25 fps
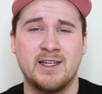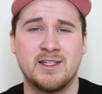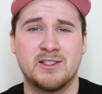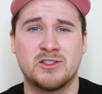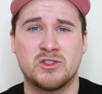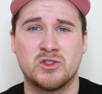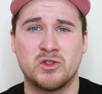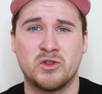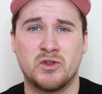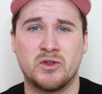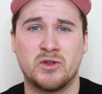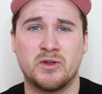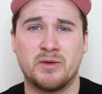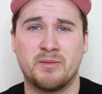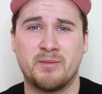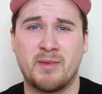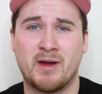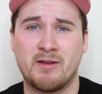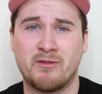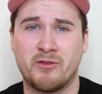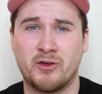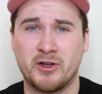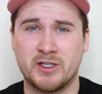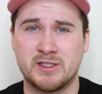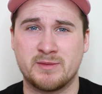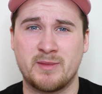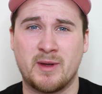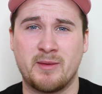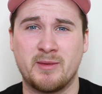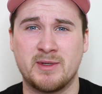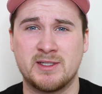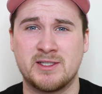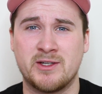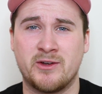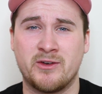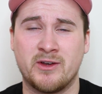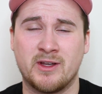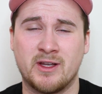so my voice might be
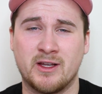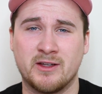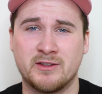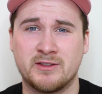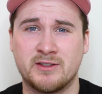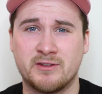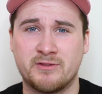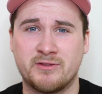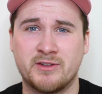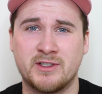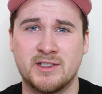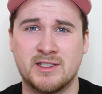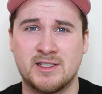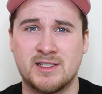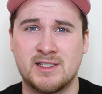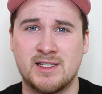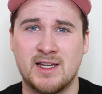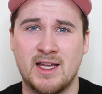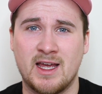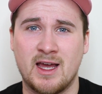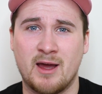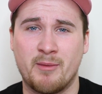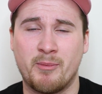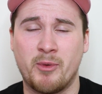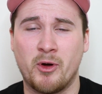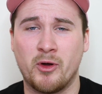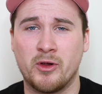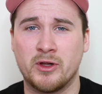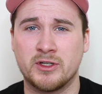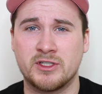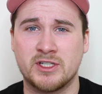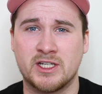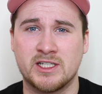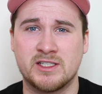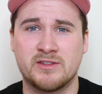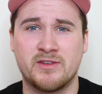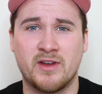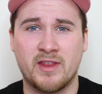sounding a little different today. I
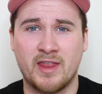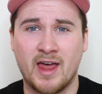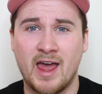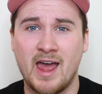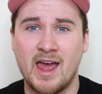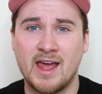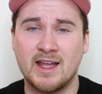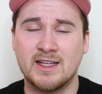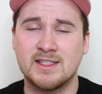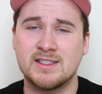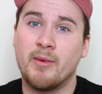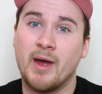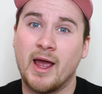apologise for that.